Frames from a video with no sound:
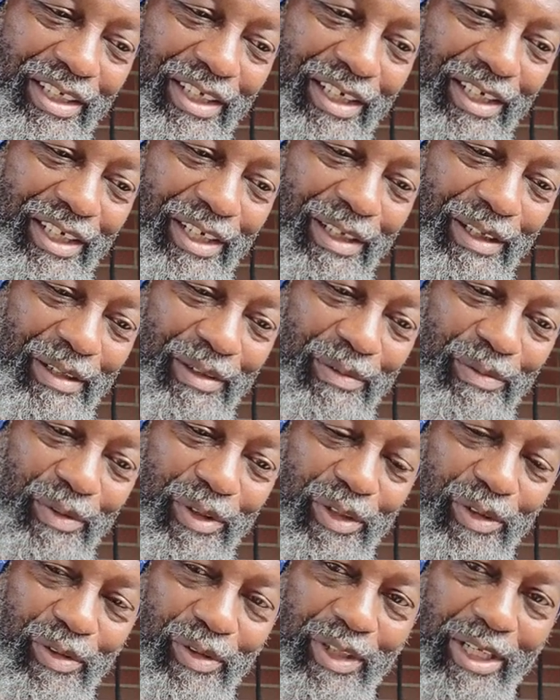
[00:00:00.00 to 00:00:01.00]
uh, what
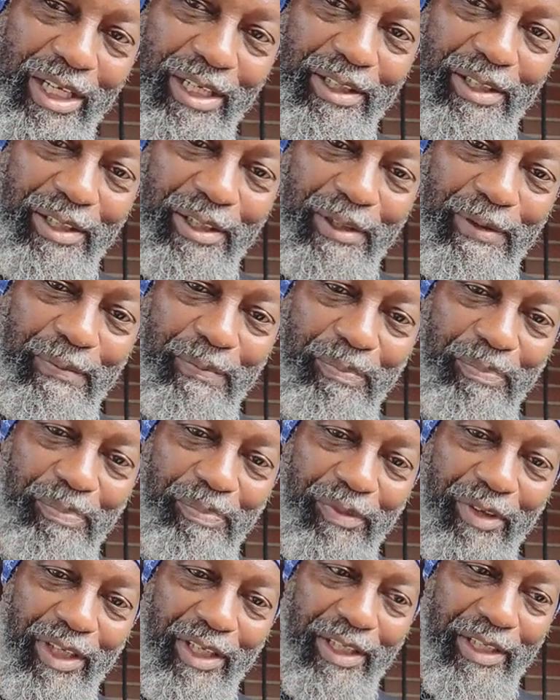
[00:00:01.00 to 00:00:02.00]
do you call that, um,
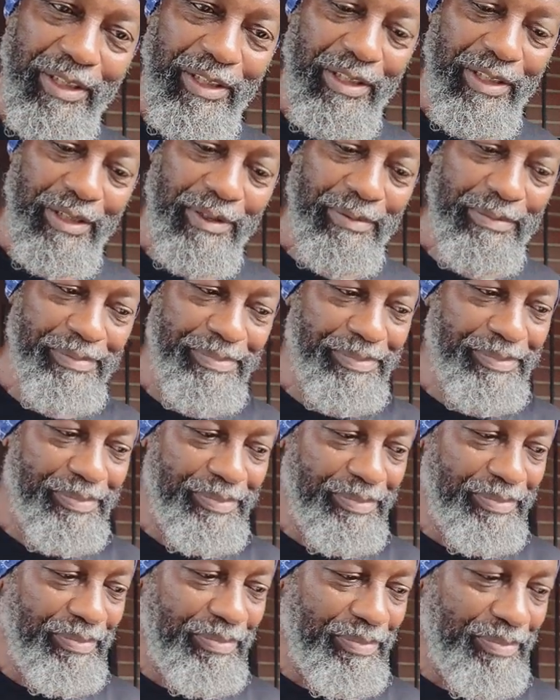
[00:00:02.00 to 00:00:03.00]
uh, uh,
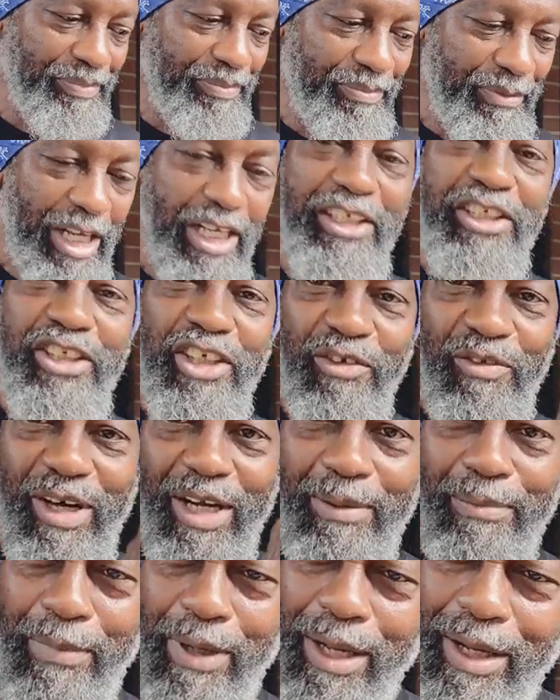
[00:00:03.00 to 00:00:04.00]

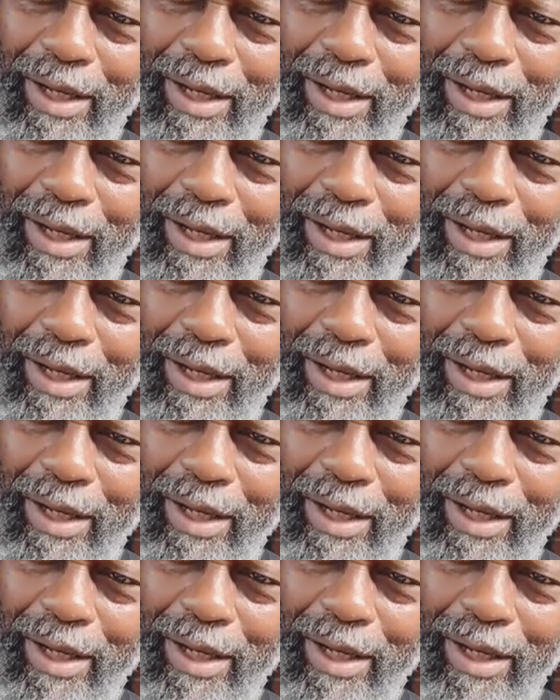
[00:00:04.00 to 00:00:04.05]
Instagram.